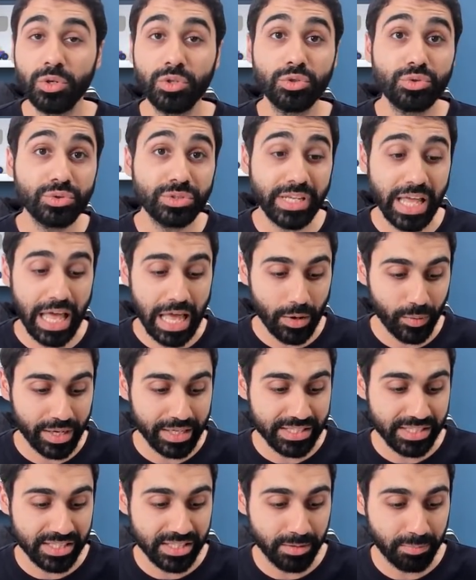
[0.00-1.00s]
to do now
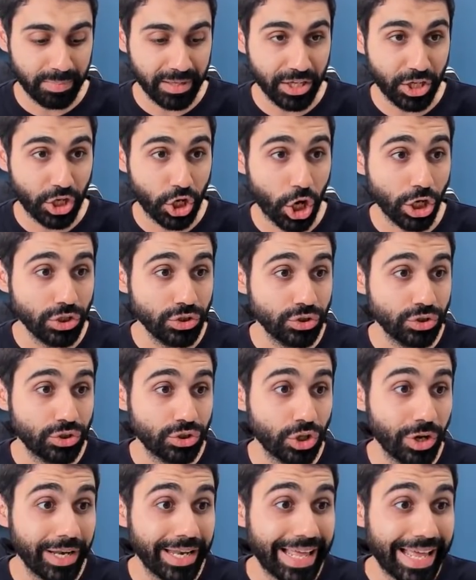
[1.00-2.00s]
is simply
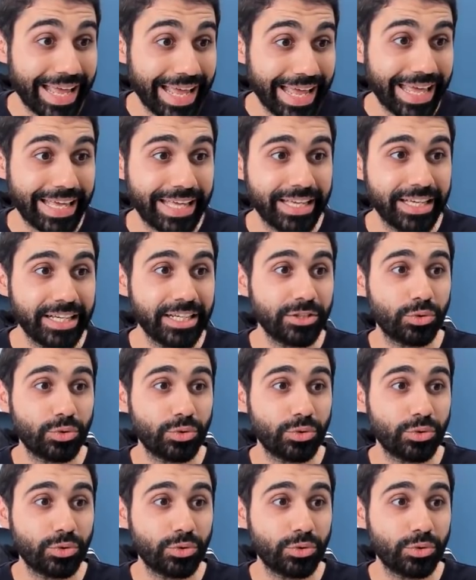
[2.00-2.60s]
Ctrl A